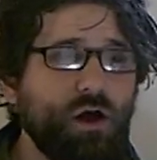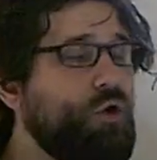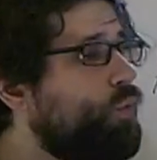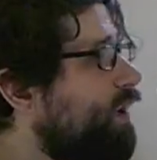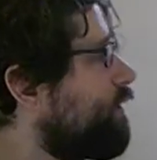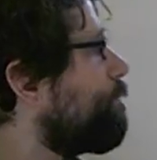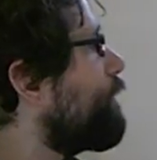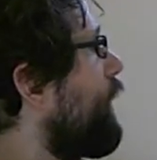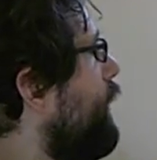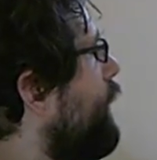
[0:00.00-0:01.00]
Well,
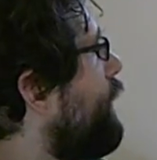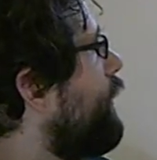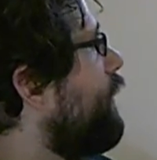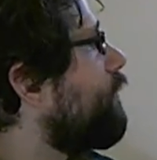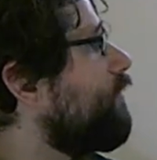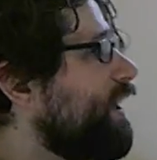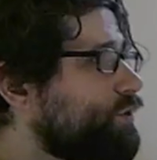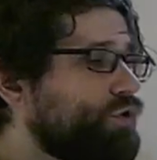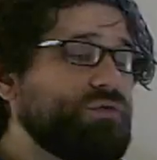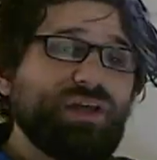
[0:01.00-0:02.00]

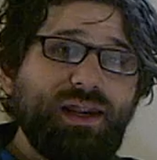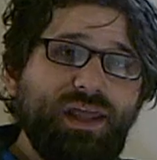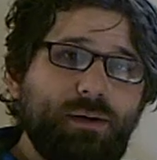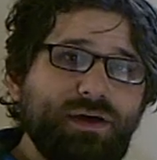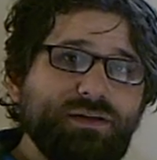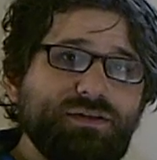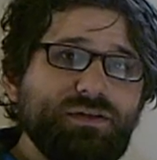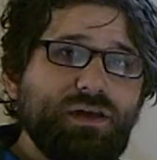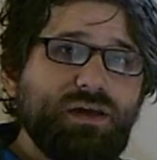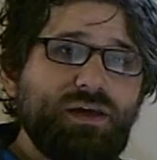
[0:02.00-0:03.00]
electrodynamics
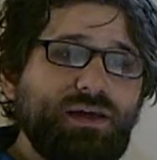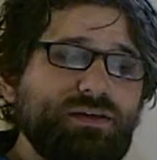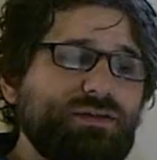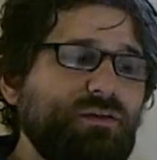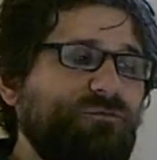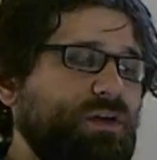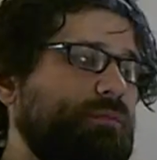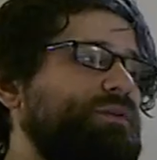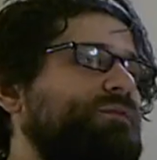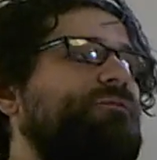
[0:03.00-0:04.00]
is the
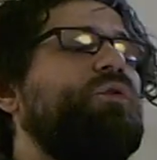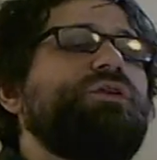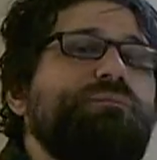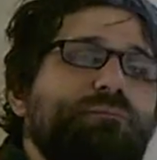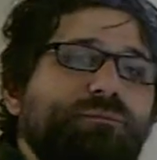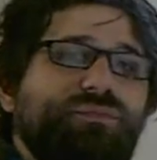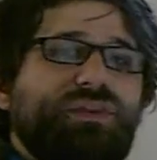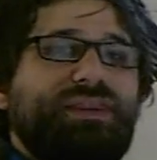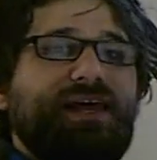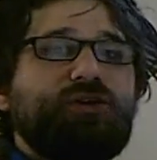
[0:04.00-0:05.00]
fundamental force
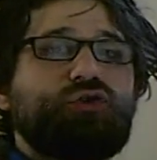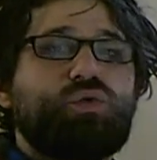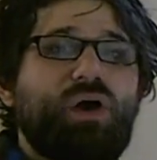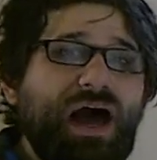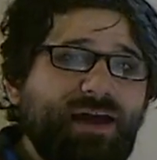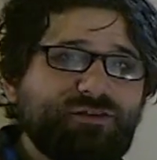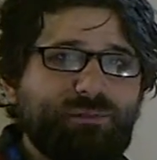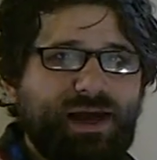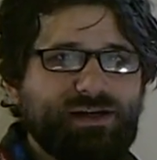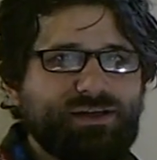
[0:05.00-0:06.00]
that drives
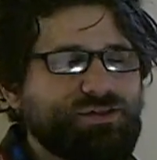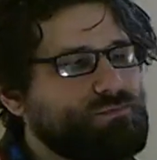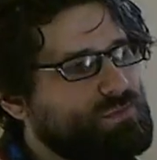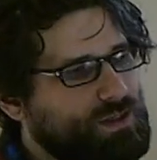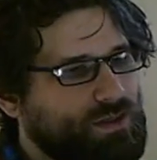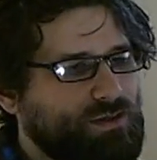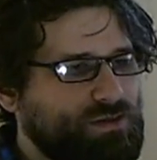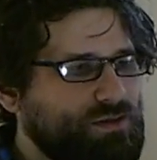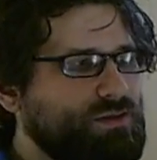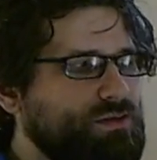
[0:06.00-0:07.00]
magnetism in a
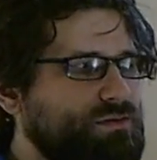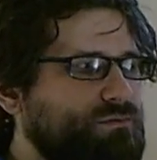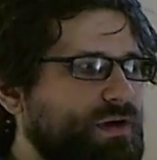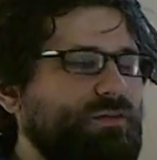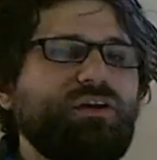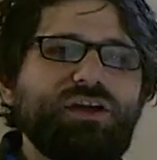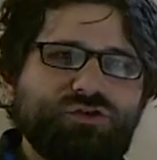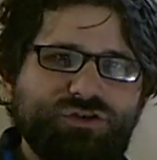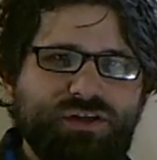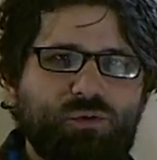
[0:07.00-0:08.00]
rather
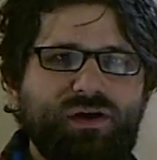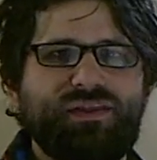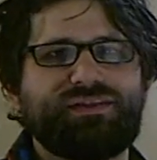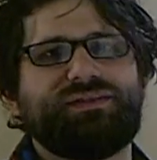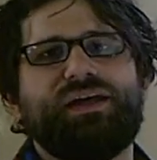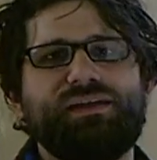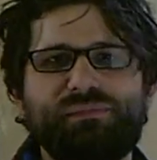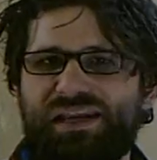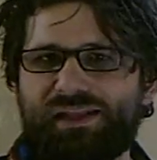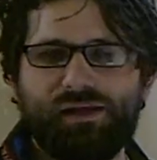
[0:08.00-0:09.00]
interesting way that's not
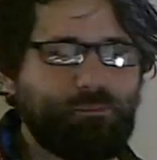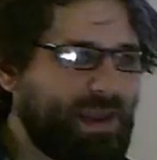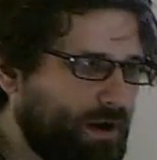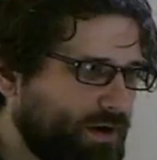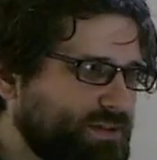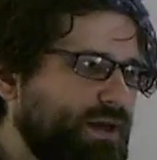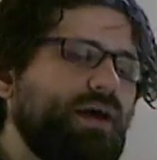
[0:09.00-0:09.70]
immediately apparent.